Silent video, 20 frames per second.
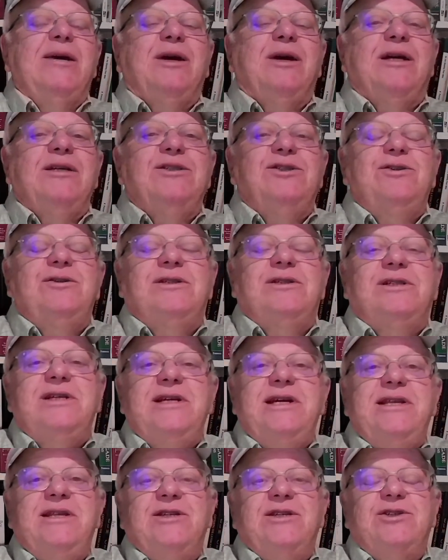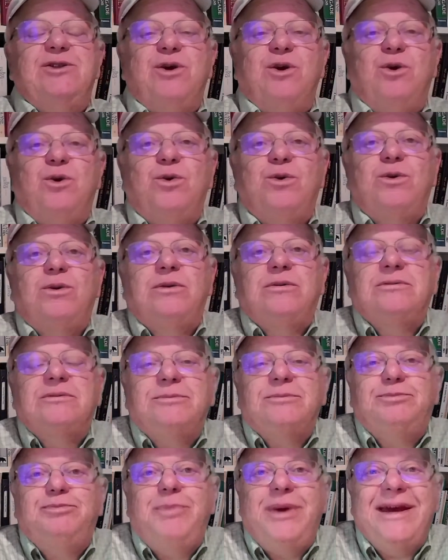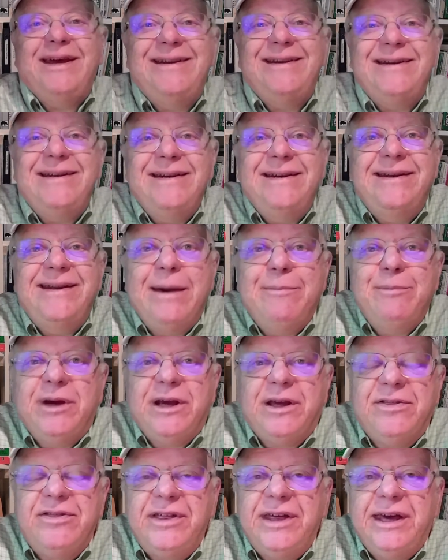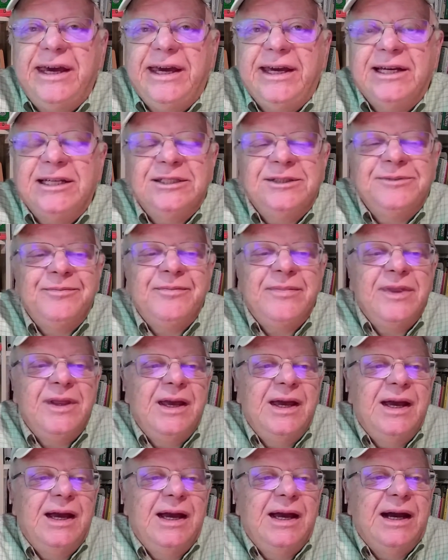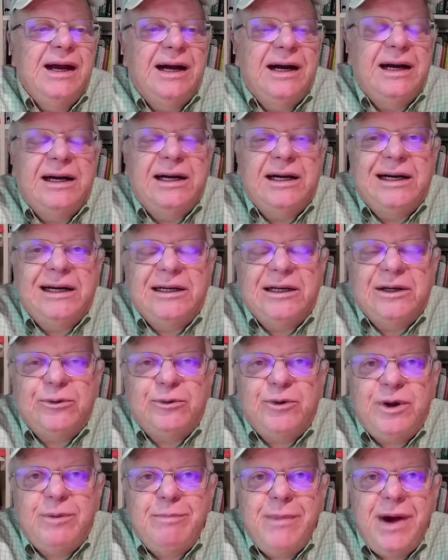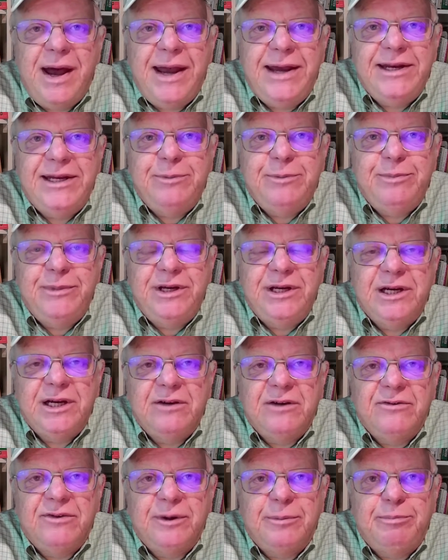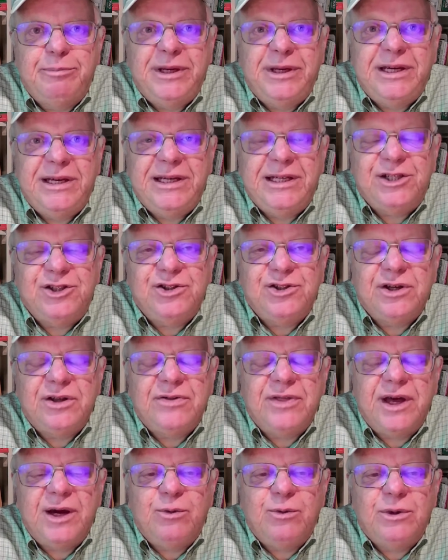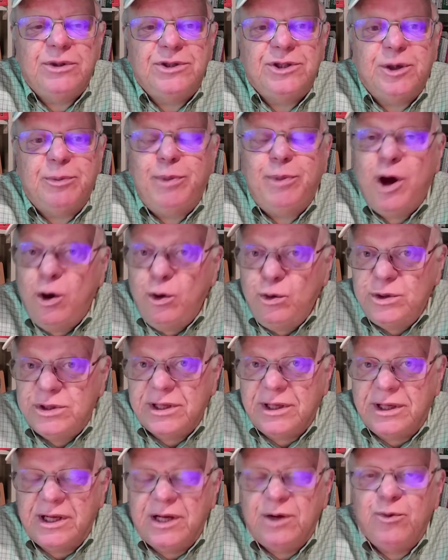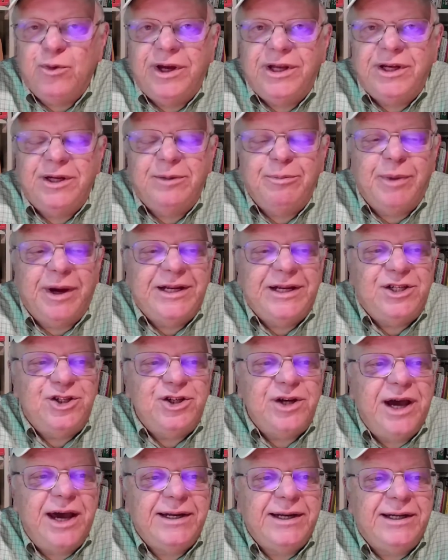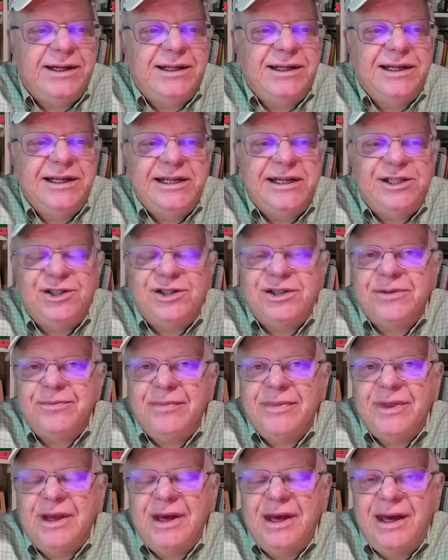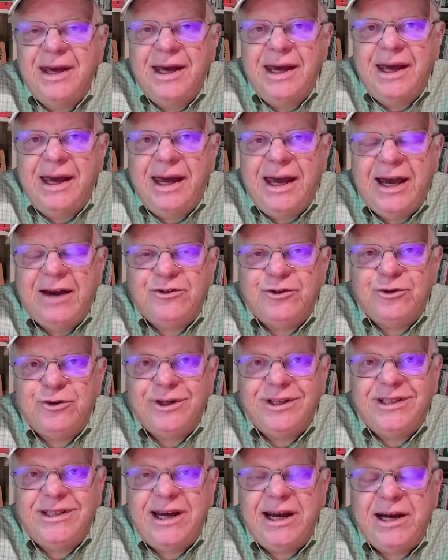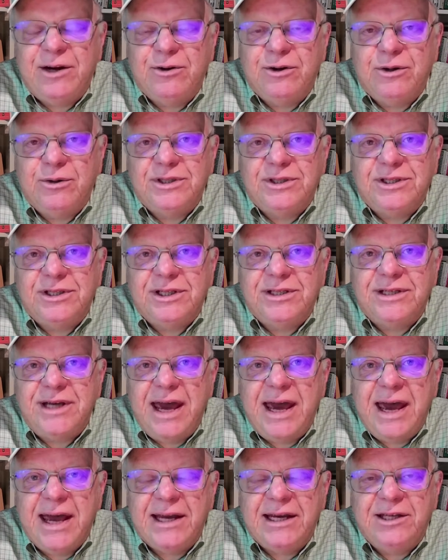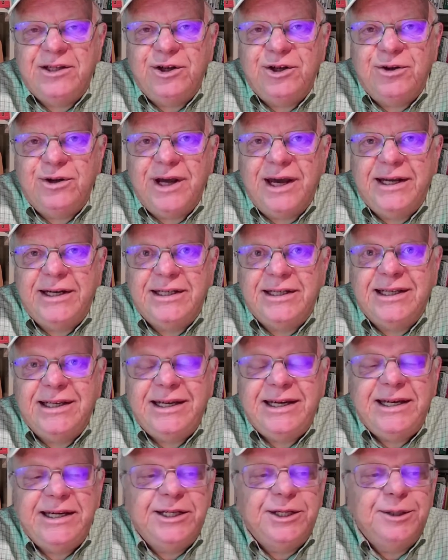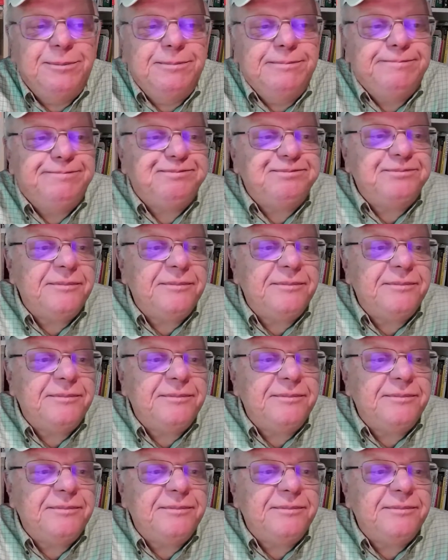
Because you see, this whole pandemic thing reminded me of a piece that was supposedly written by John Cleese after a terrorist attack in the United Kingdom.